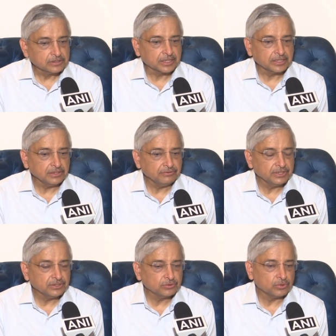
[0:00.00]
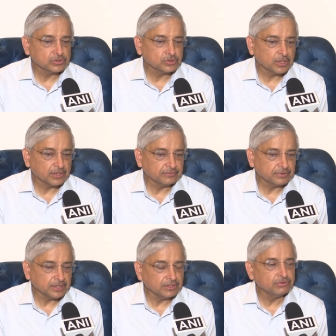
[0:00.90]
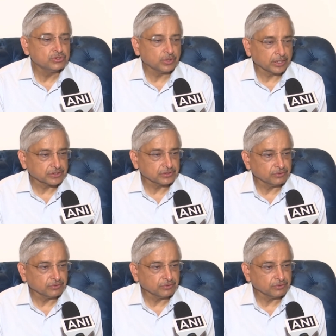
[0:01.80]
Secondly, we need to also have individual action.